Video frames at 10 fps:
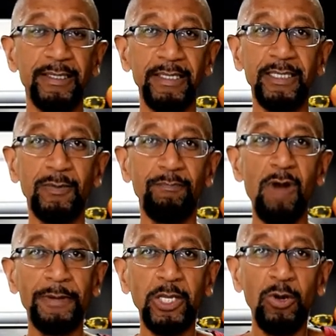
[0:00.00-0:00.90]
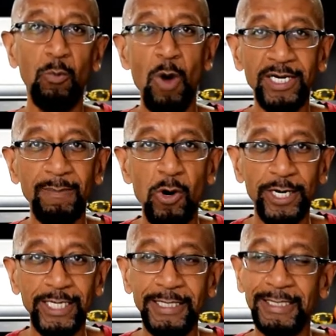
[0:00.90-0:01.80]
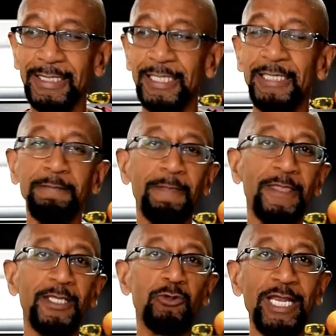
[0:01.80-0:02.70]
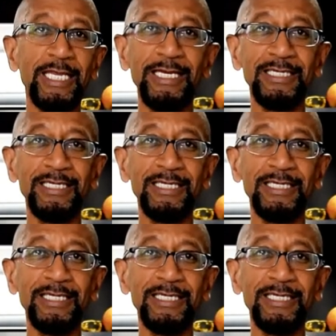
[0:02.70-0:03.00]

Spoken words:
you know, barbecuing at 1 in the morning, drinking,